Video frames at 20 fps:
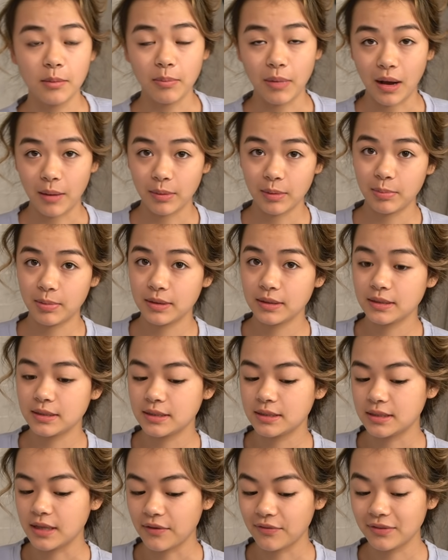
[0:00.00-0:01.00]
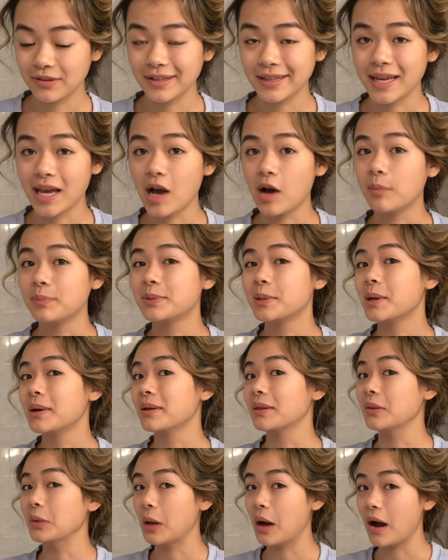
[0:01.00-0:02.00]
the bobby pins definitely helped
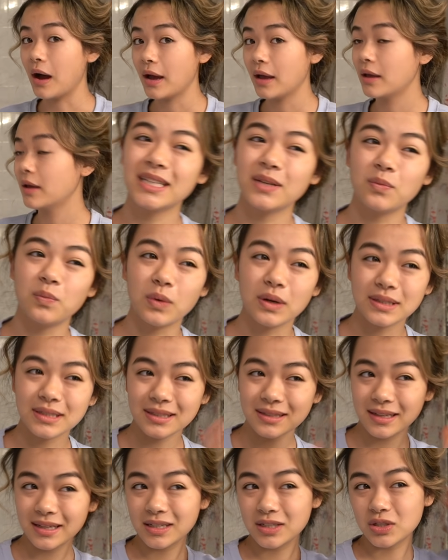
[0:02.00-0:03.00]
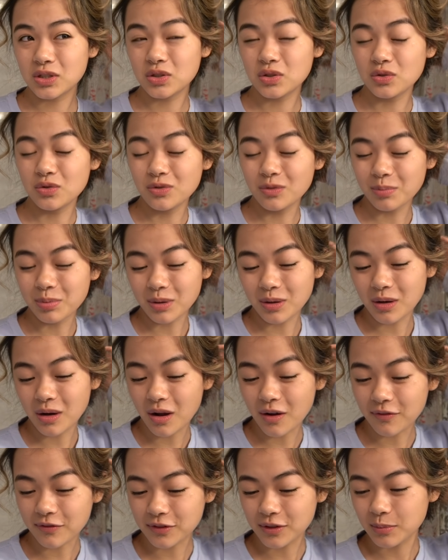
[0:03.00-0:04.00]
a lot. It wasn't like super
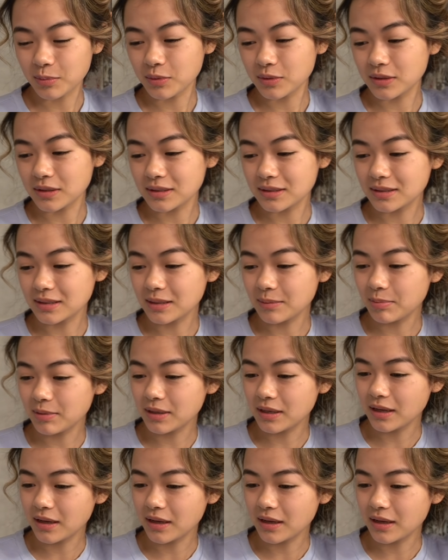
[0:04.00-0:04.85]
comfortable to sleep in